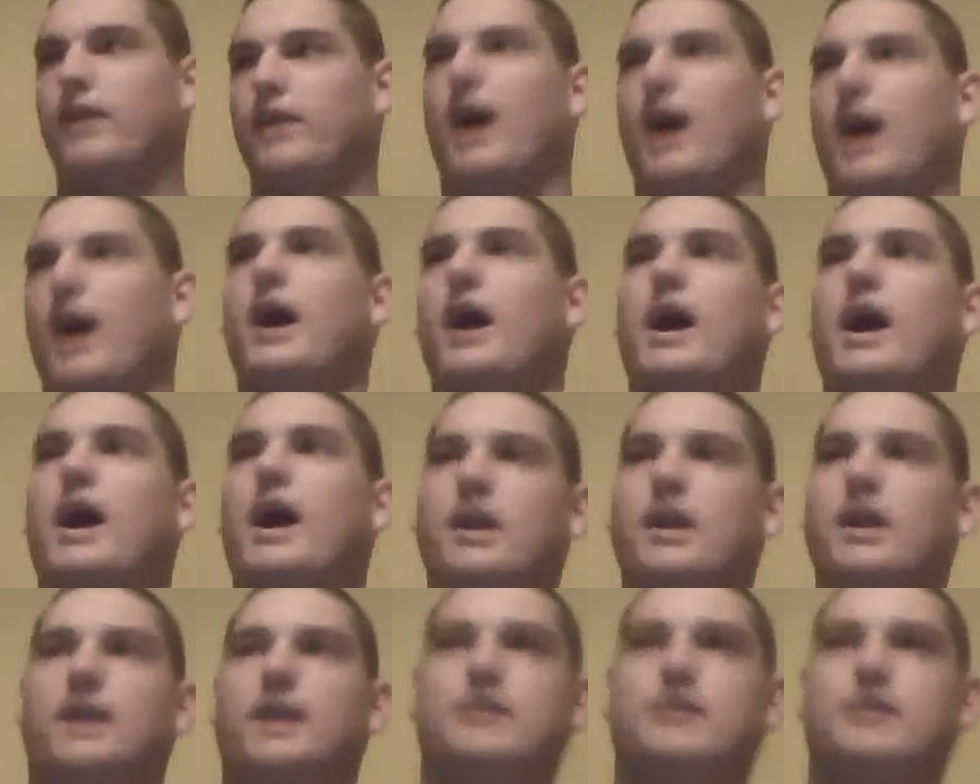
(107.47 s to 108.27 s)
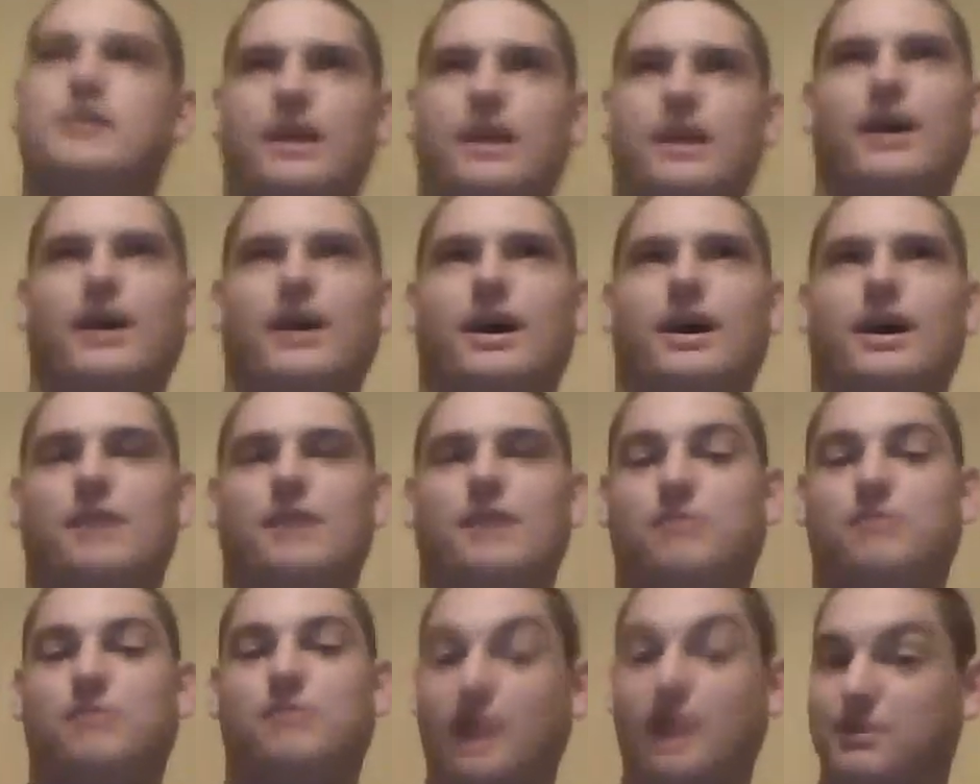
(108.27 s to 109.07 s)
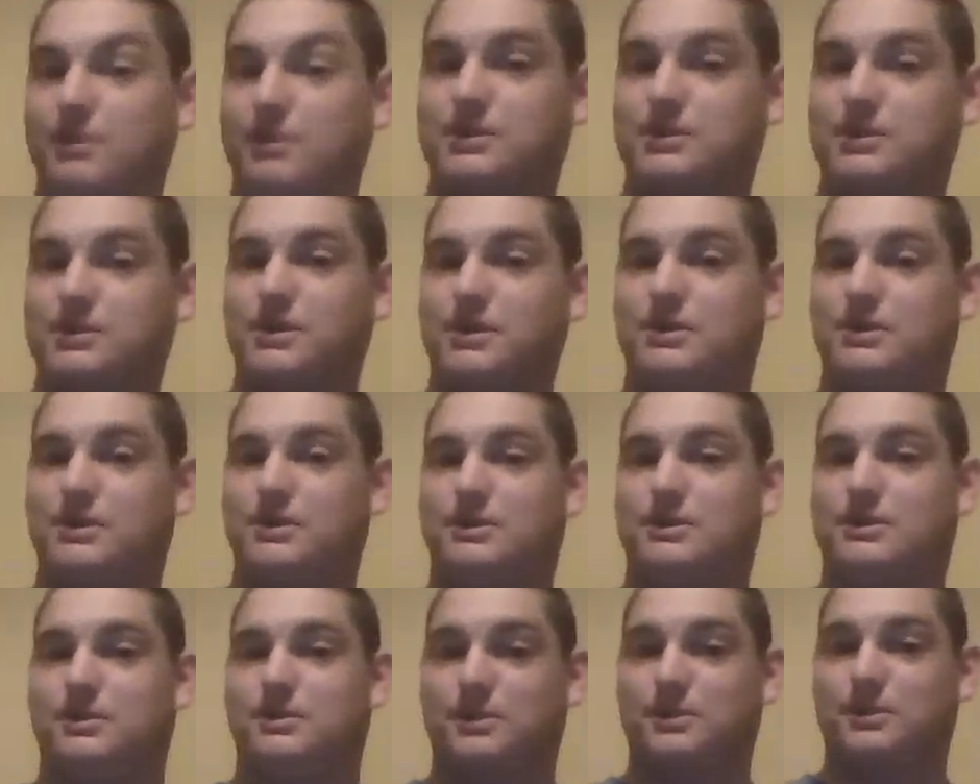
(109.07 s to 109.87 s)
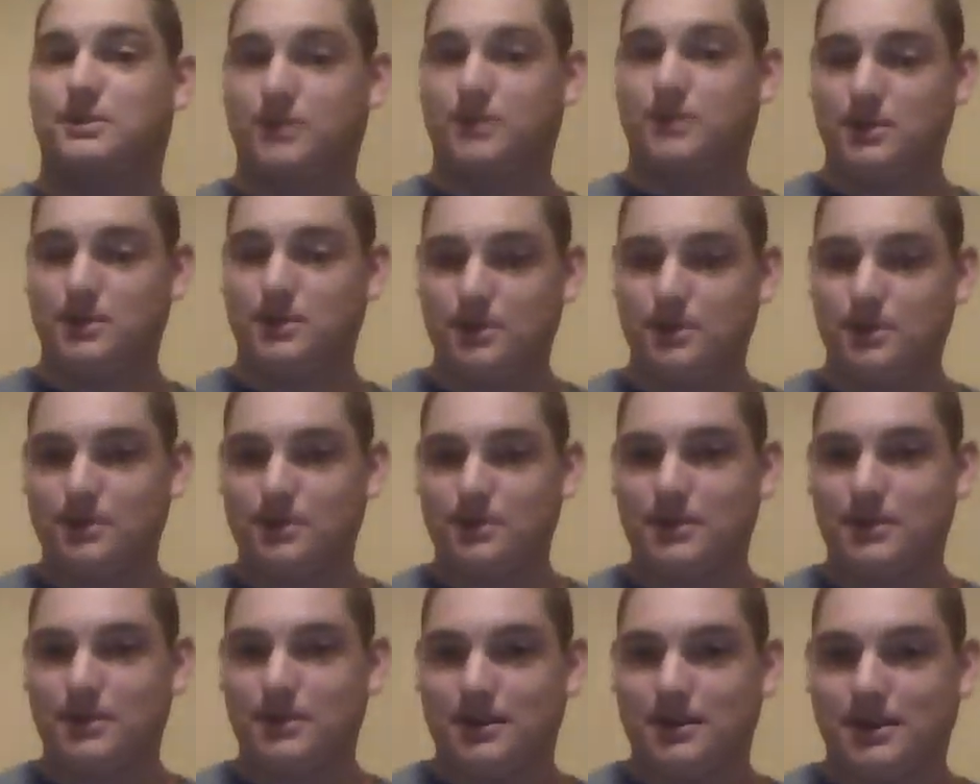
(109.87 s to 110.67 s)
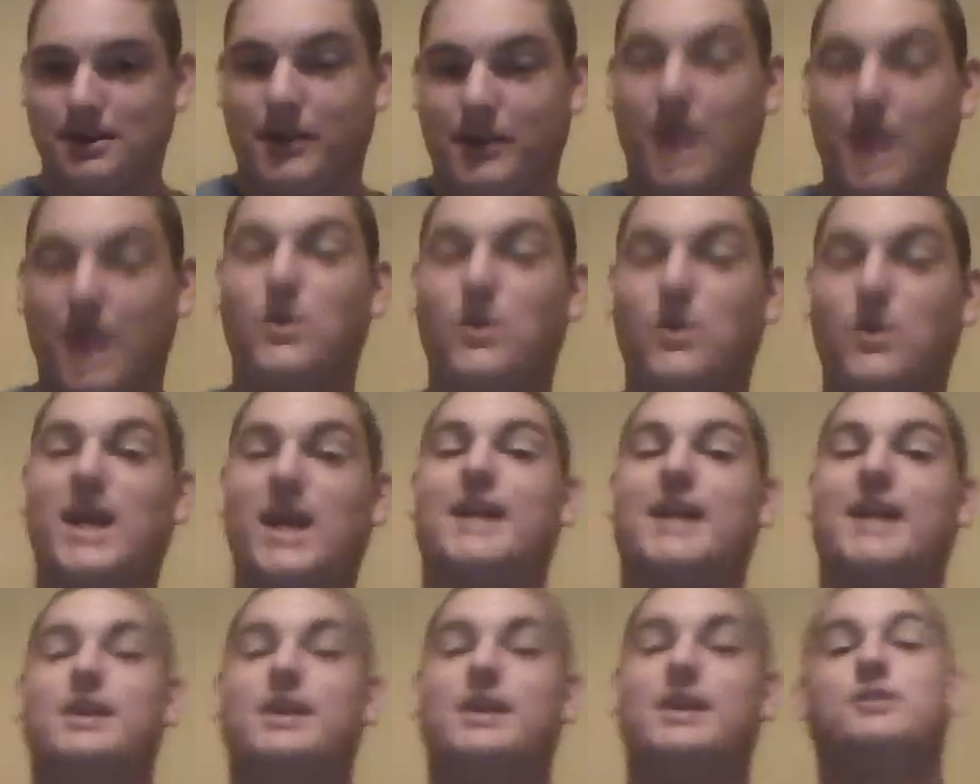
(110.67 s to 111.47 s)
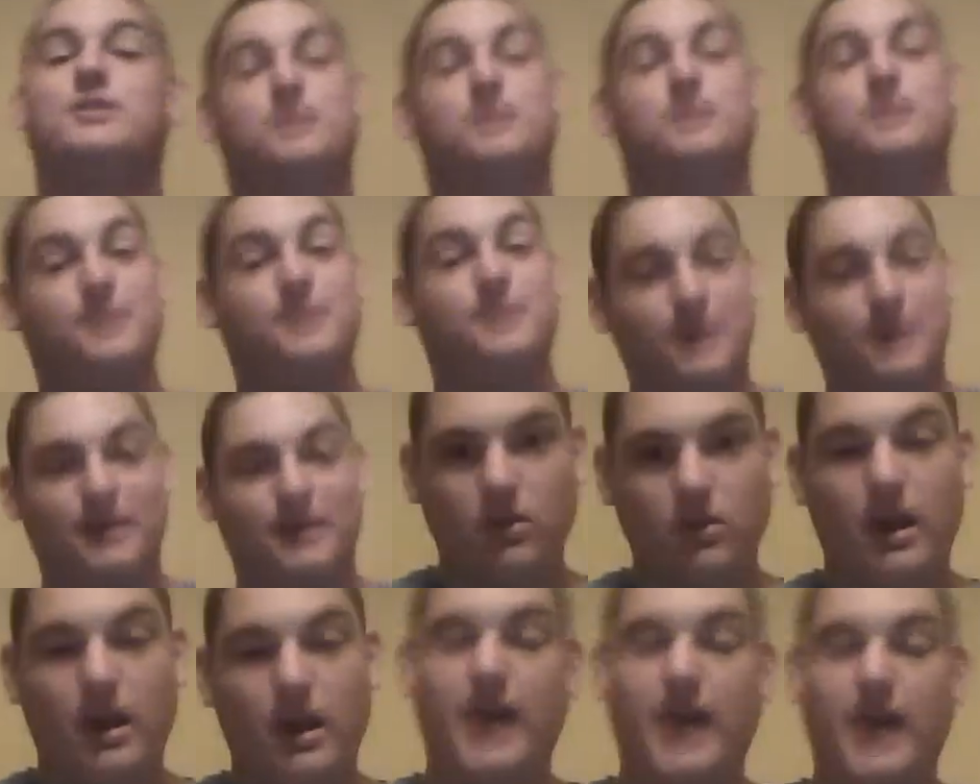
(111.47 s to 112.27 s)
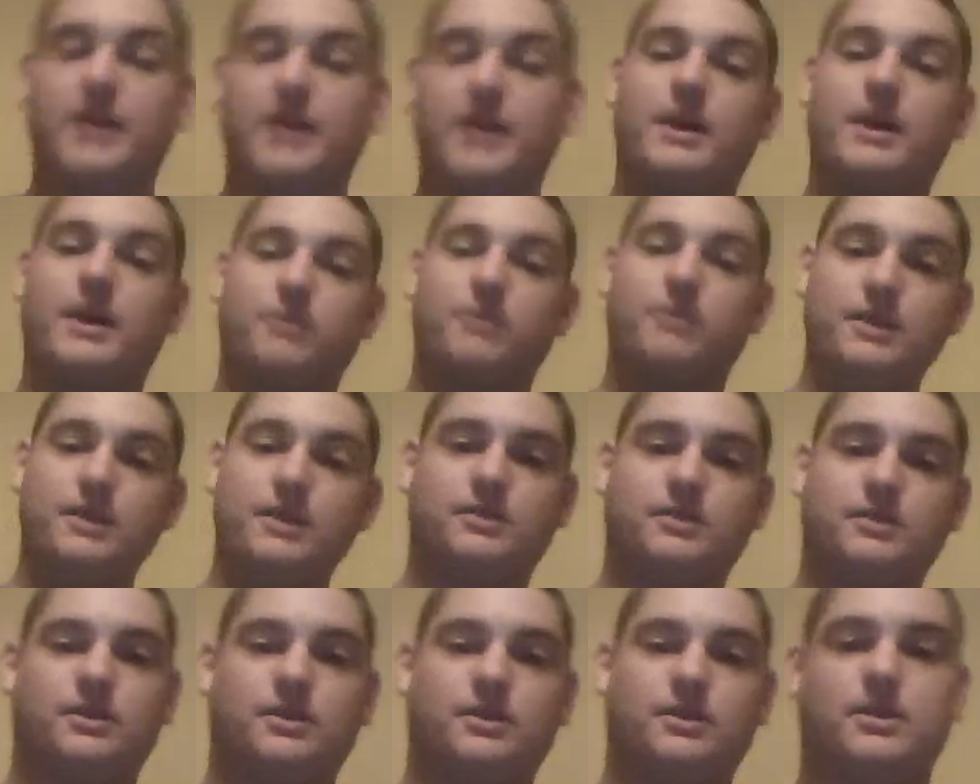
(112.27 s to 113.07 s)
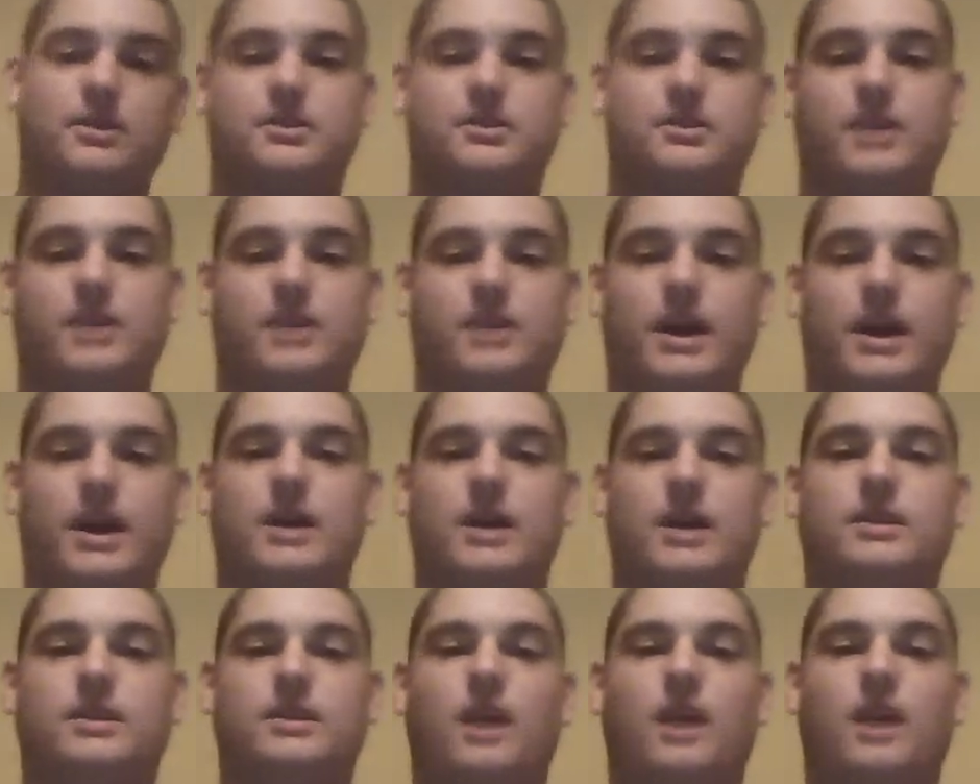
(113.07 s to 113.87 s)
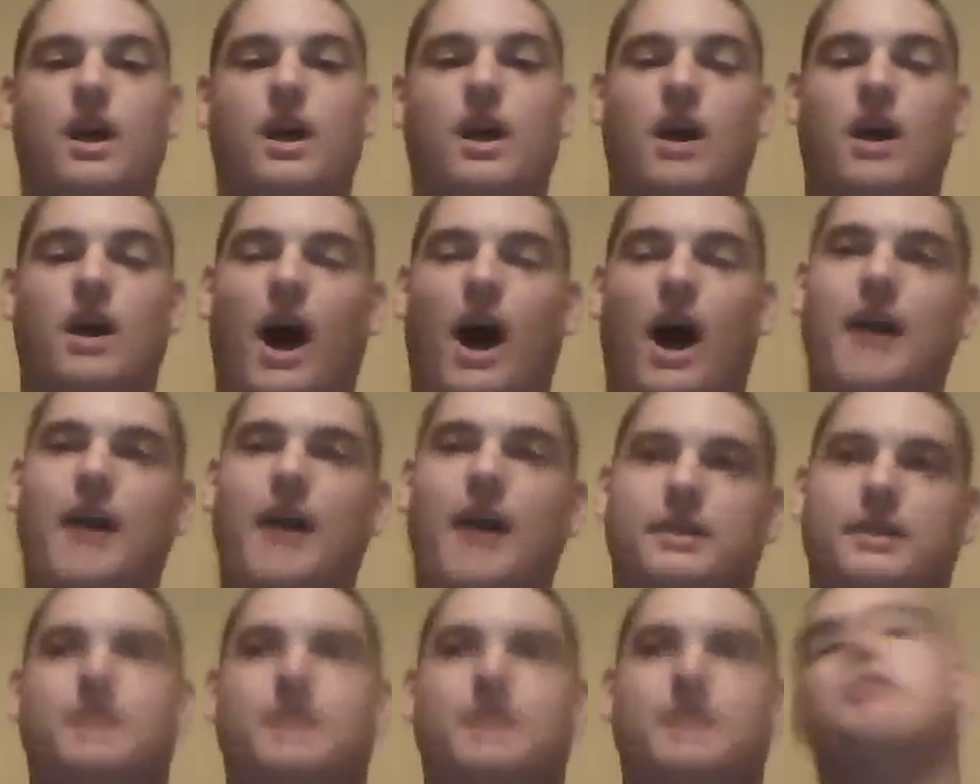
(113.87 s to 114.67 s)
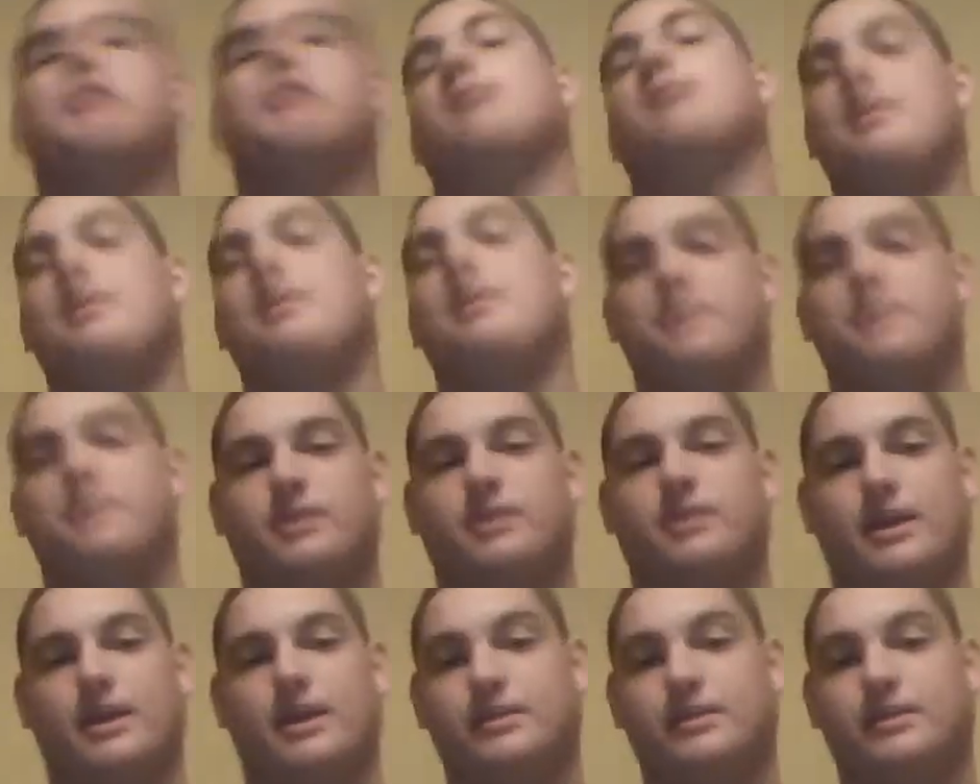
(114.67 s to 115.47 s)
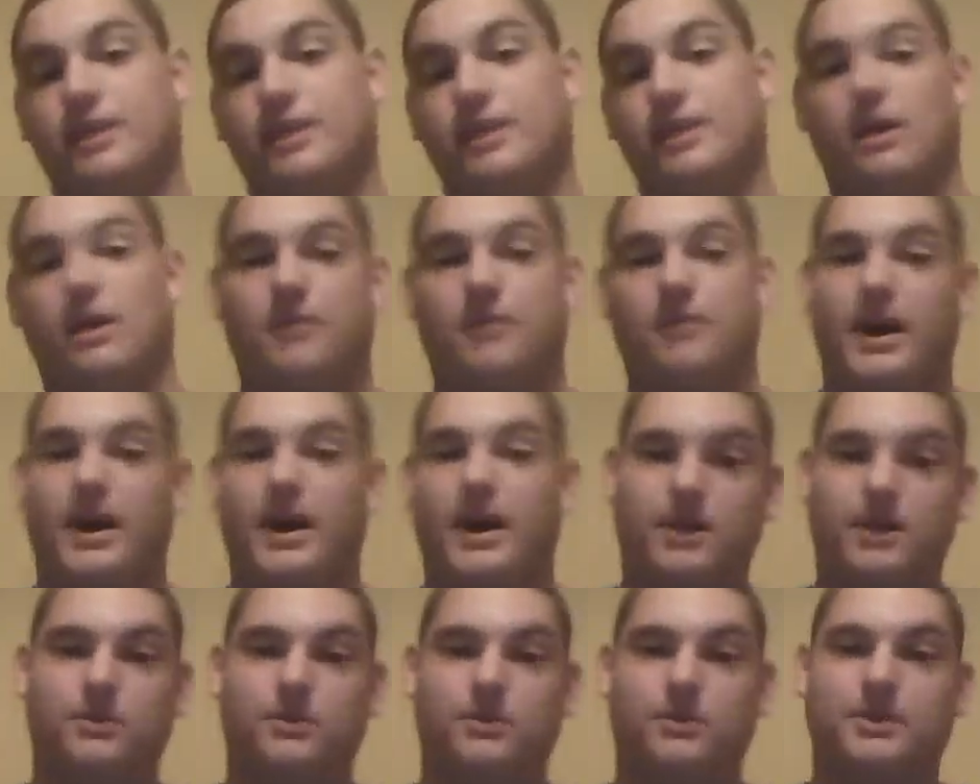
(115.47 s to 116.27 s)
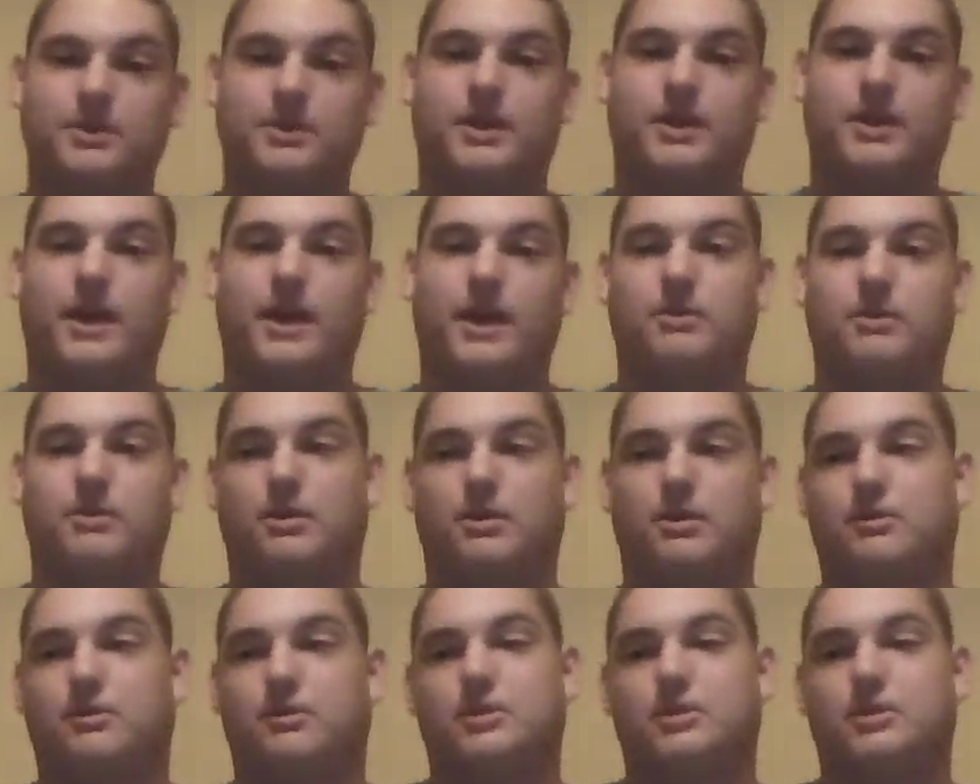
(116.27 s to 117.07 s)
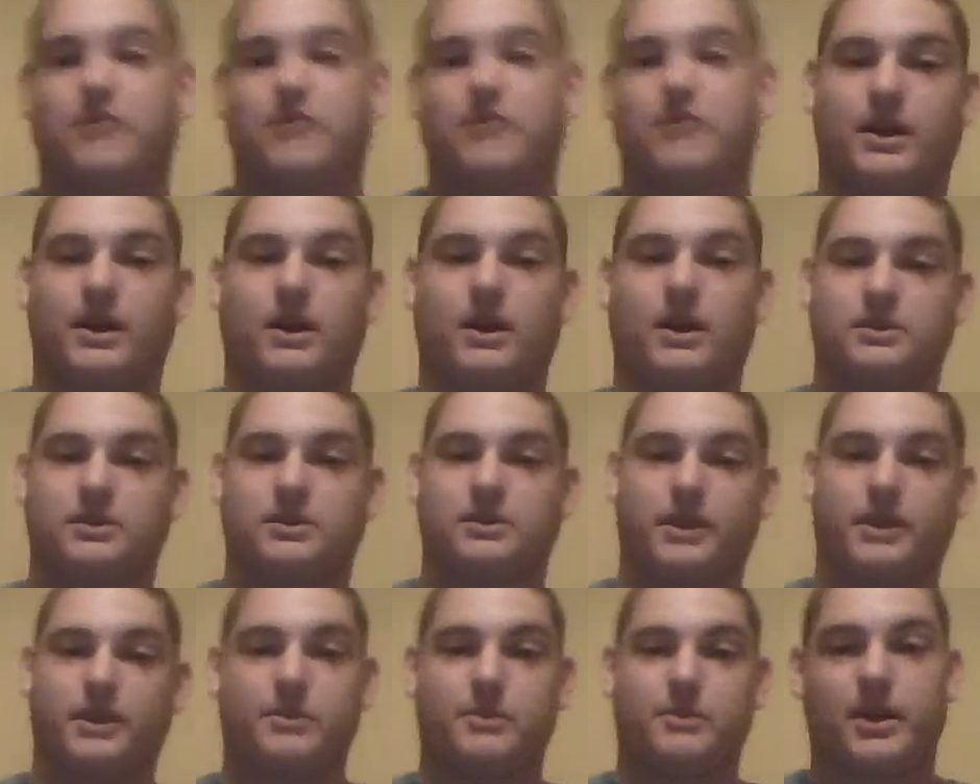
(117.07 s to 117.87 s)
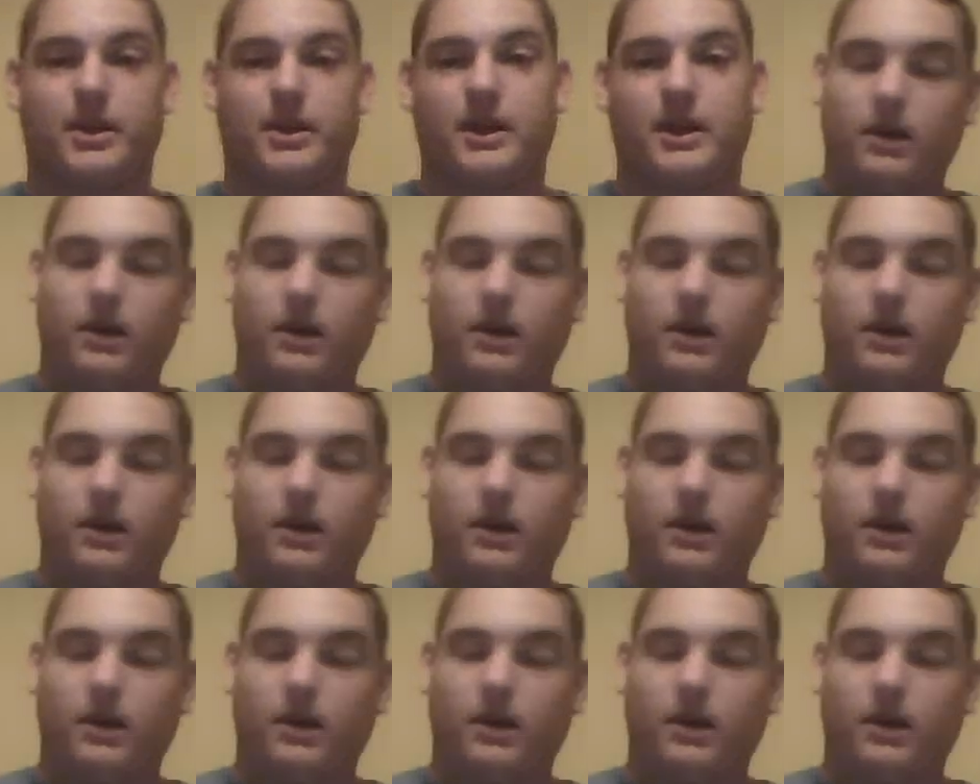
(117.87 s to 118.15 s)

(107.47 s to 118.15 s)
I had an idea of what I was going to do and what I needed to do it. And I researched, and I didn't get top of the line stuff. I didn't want that. Well, first of all, it cost a lot of money.